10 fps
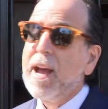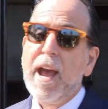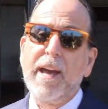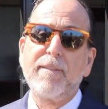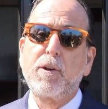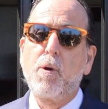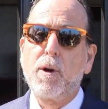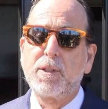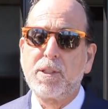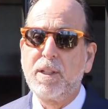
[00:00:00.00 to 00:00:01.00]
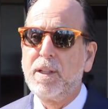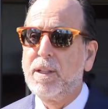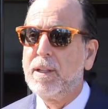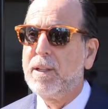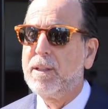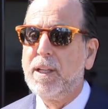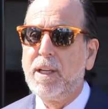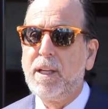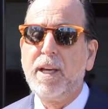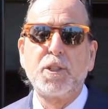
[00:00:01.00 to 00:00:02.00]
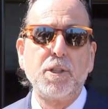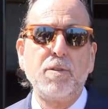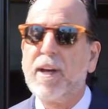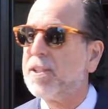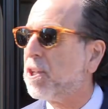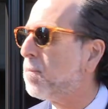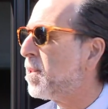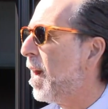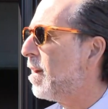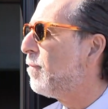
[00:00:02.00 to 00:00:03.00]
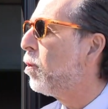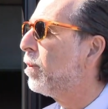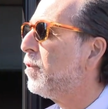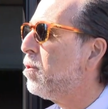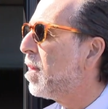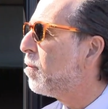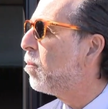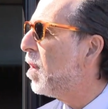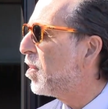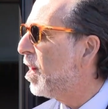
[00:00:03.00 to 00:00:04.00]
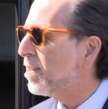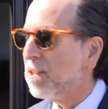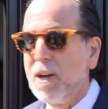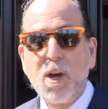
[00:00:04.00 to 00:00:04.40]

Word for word: And of course, the issue that jumps out of all of you that were with us,